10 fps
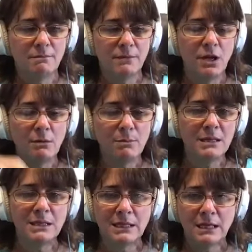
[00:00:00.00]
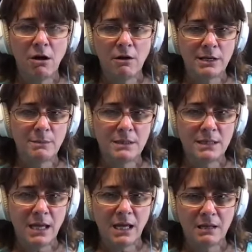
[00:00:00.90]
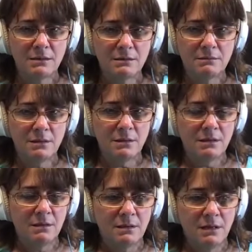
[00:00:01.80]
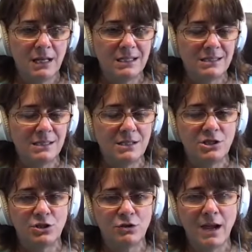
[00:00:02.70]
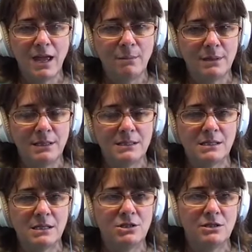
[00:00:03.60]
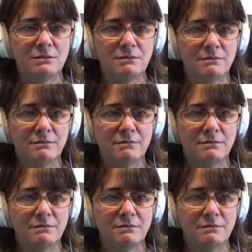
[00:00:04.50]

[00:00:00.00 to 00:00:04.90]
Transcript: young men that get caught up in that, and it's such a trap and it's such a,